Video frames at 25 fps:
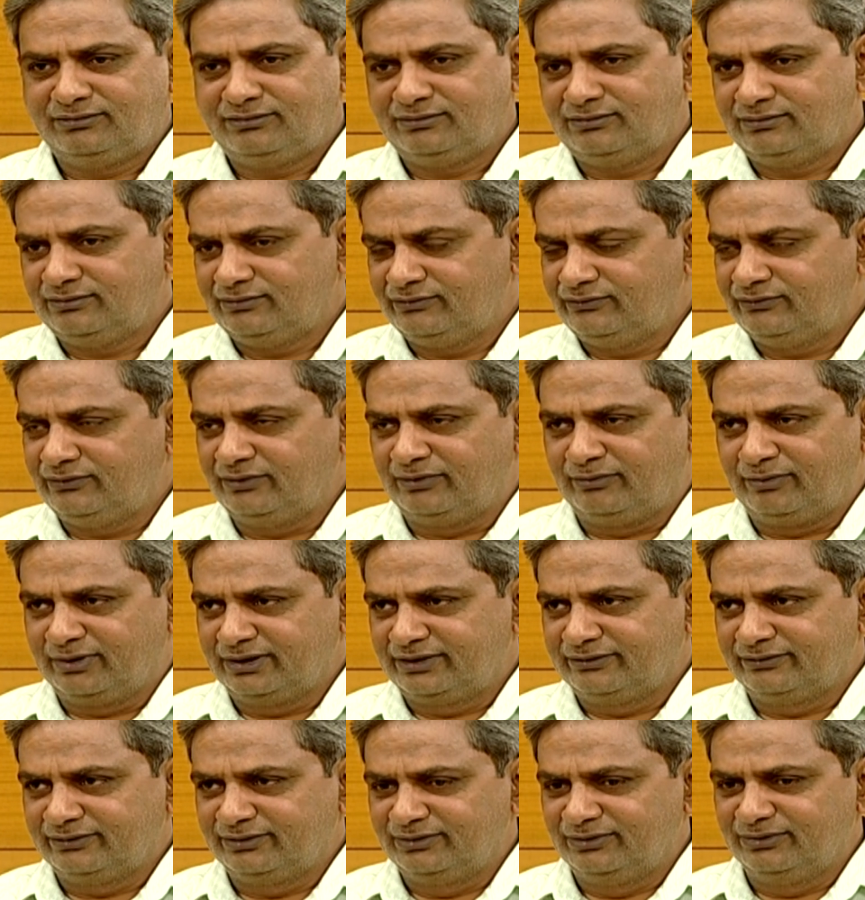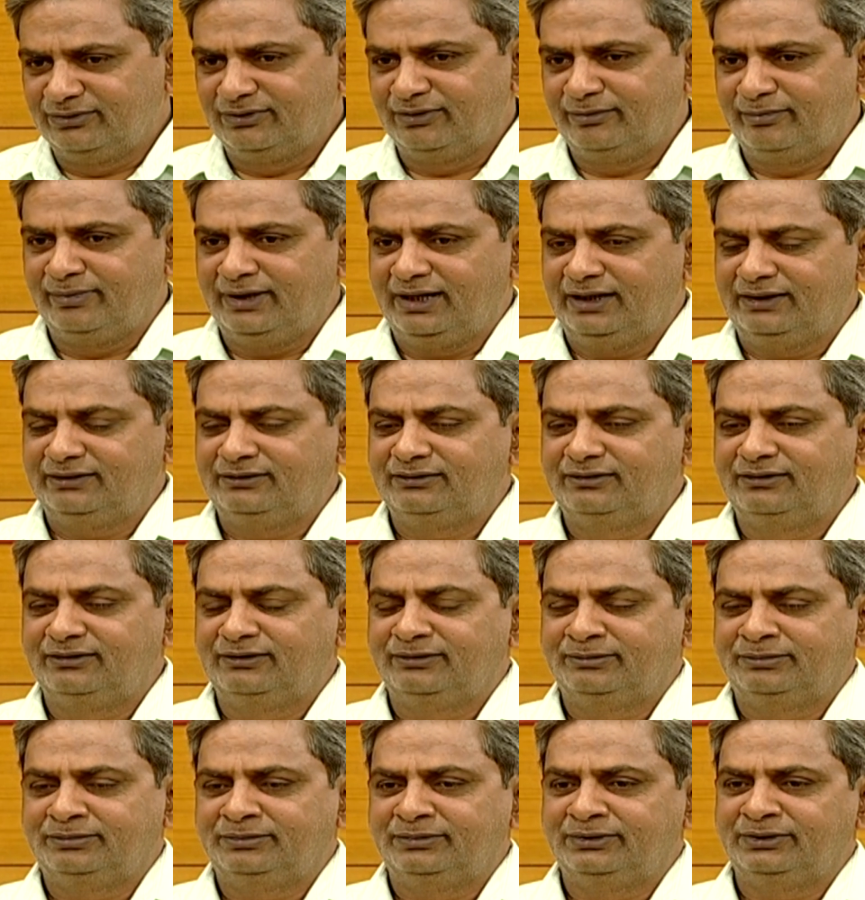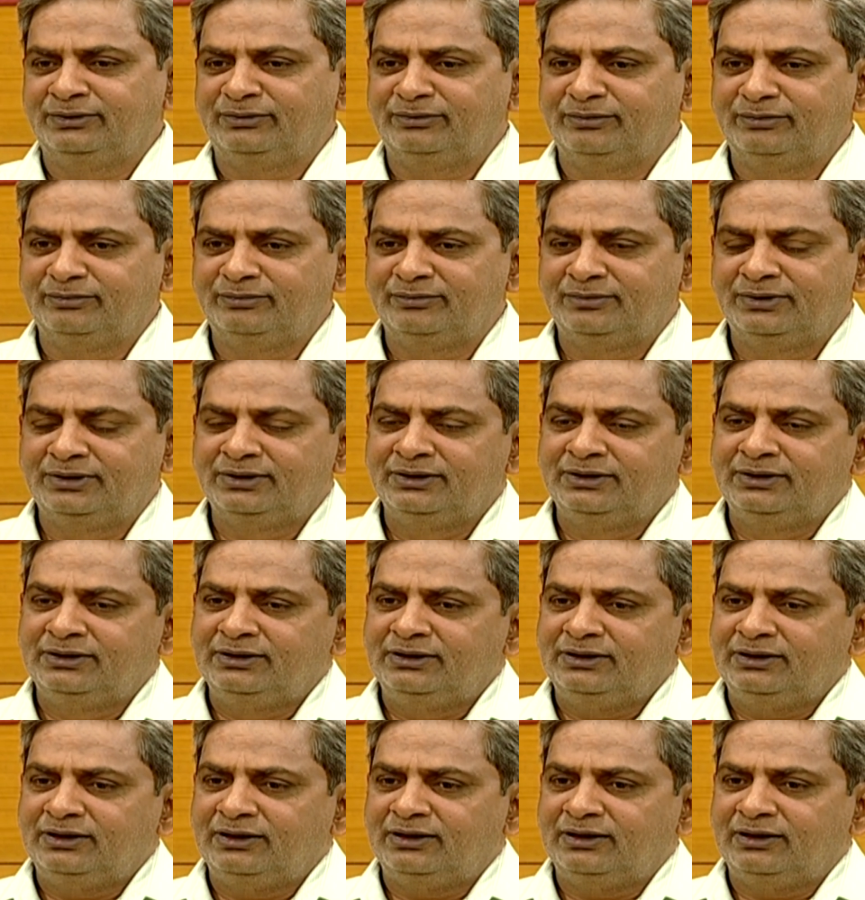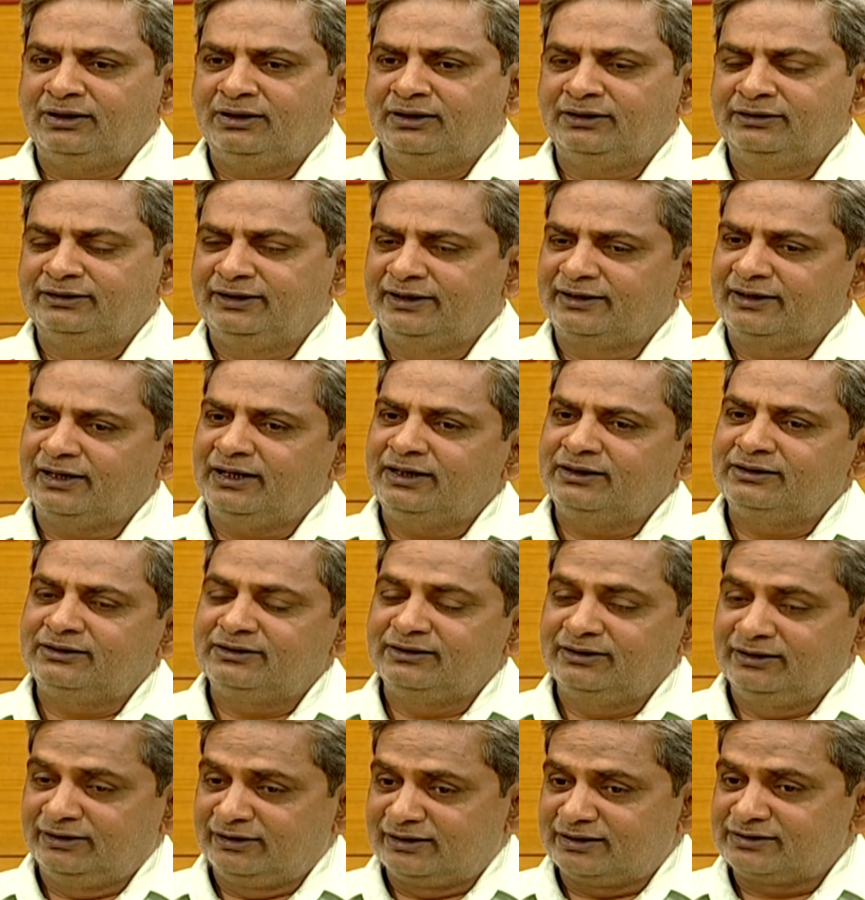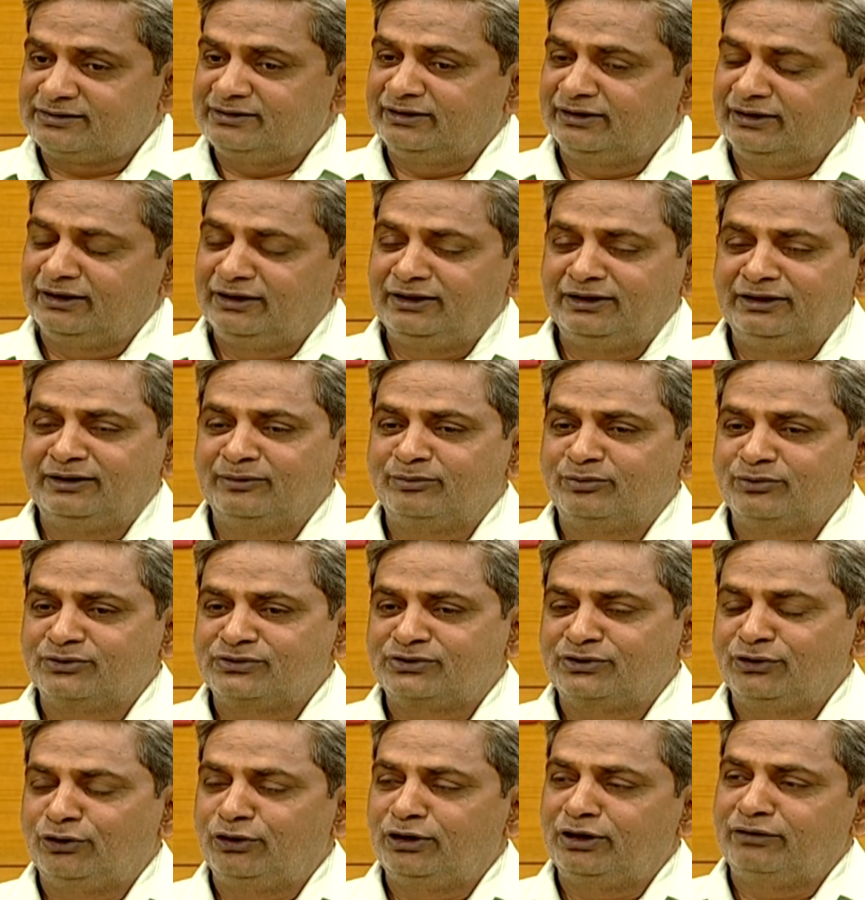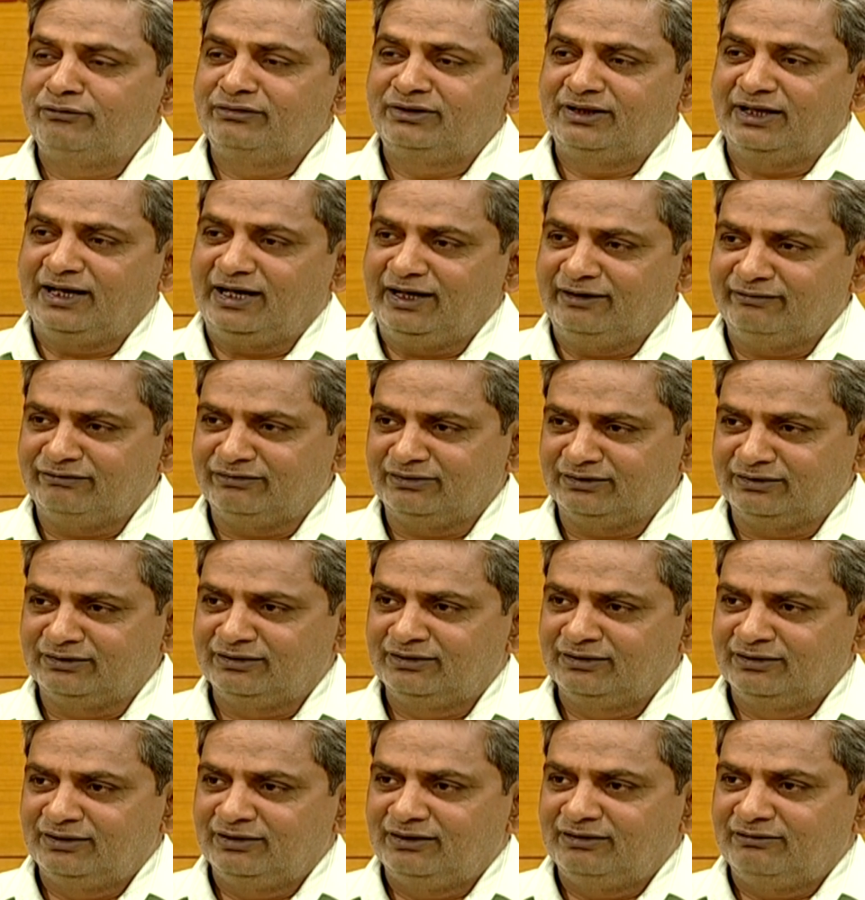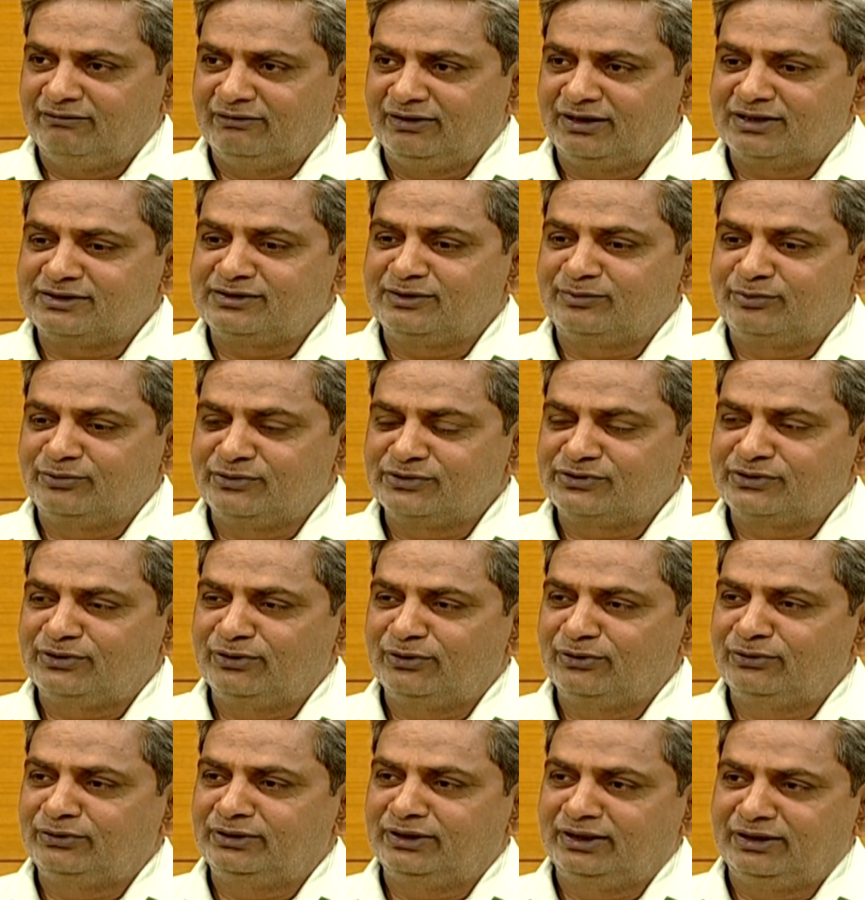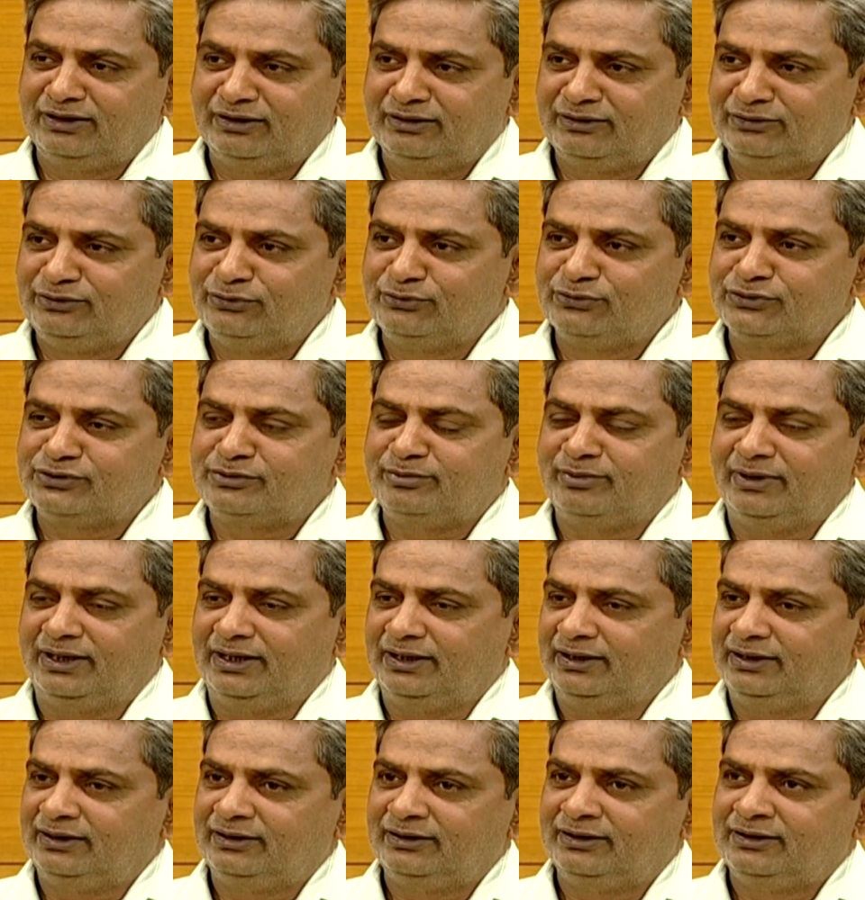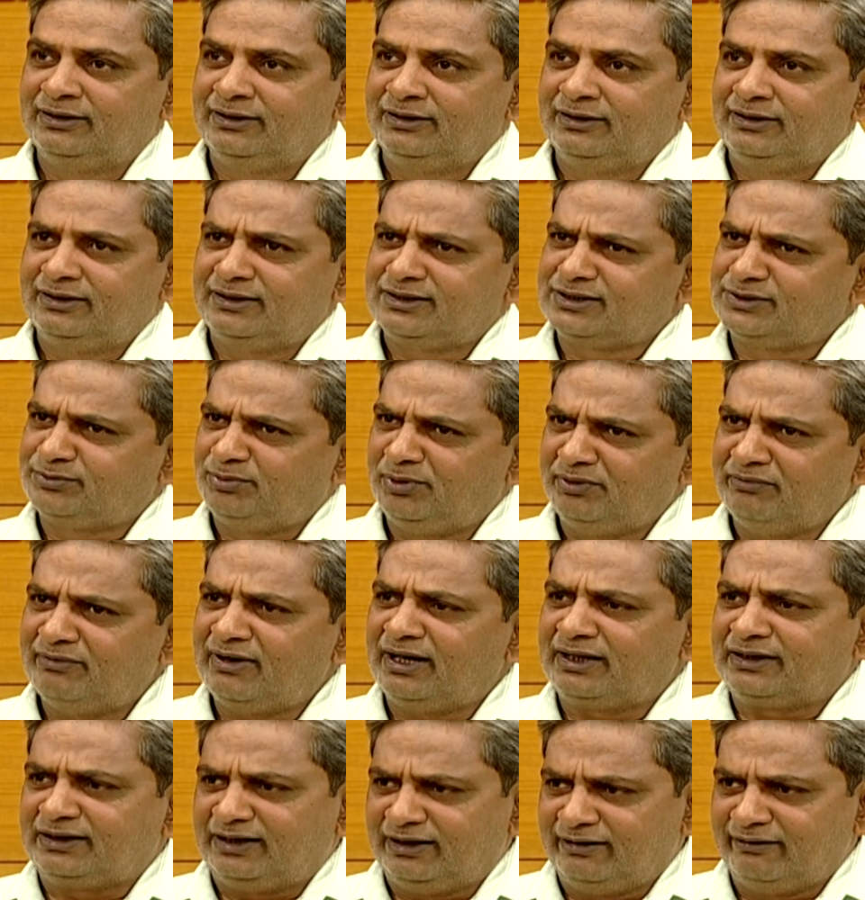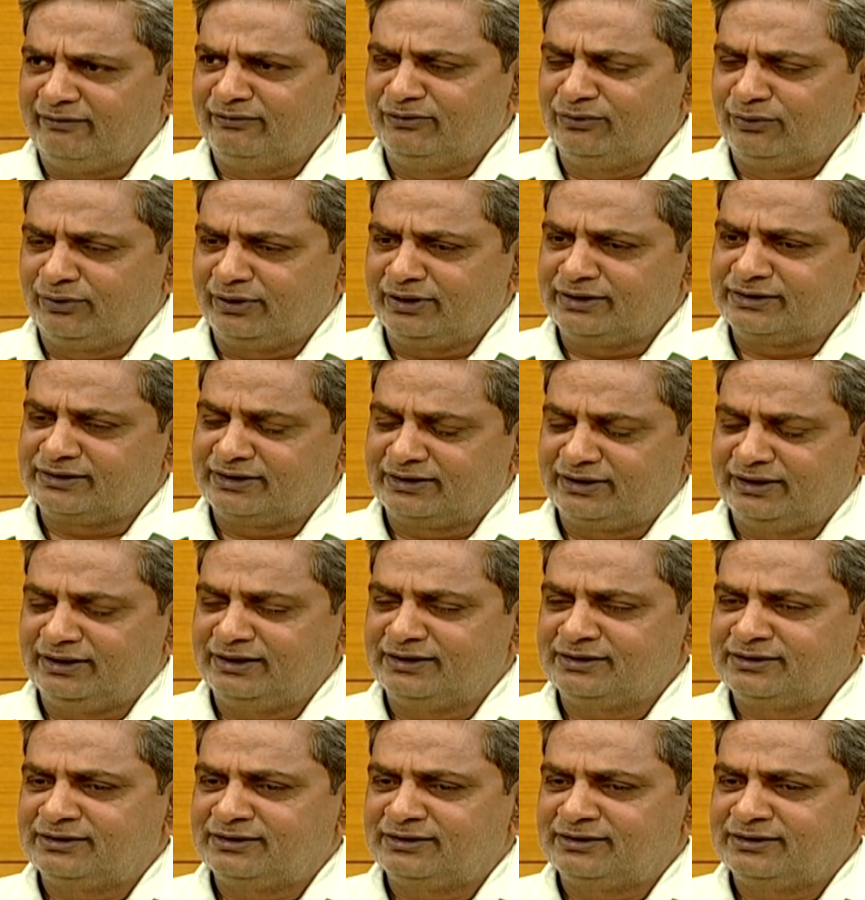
For whatever good or bad, they write interestingly the post-colonial with a hyphen, whereas mm-hmm. the post-colonial used by Spivak, I have noticed at least,